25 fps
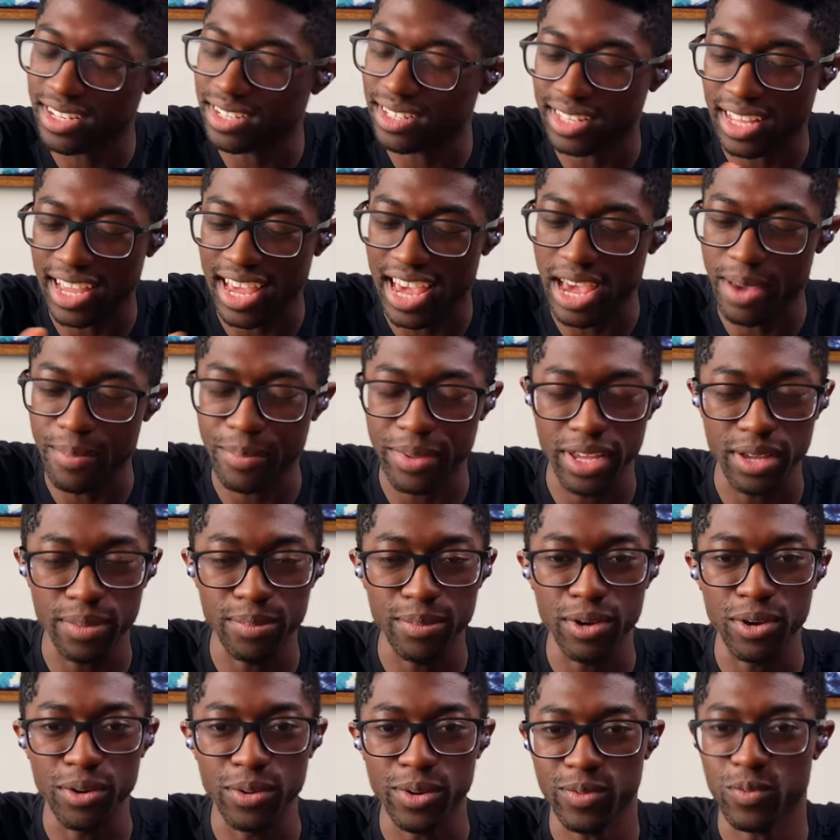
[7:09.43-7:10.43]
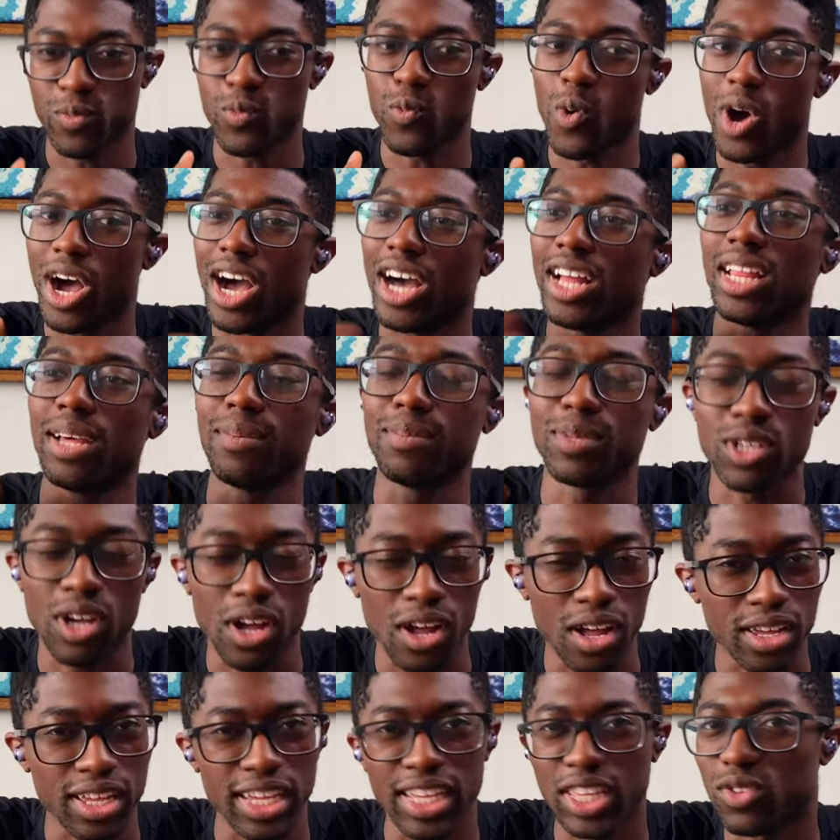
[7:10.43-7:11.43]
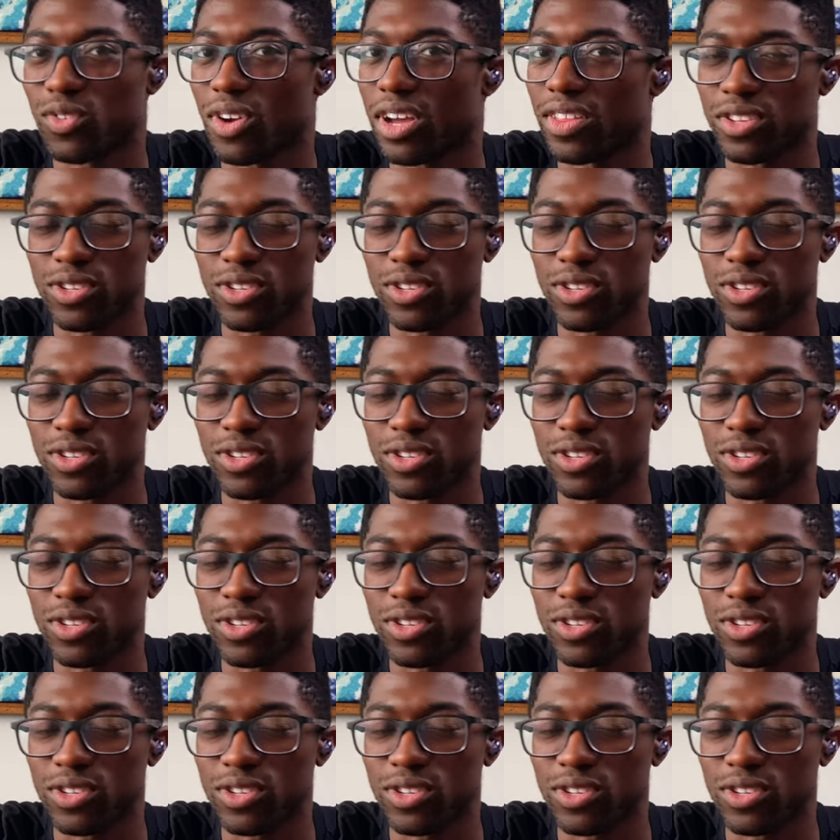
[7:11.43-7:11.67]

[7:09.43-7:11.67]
the ambient mode while I'm talking throughout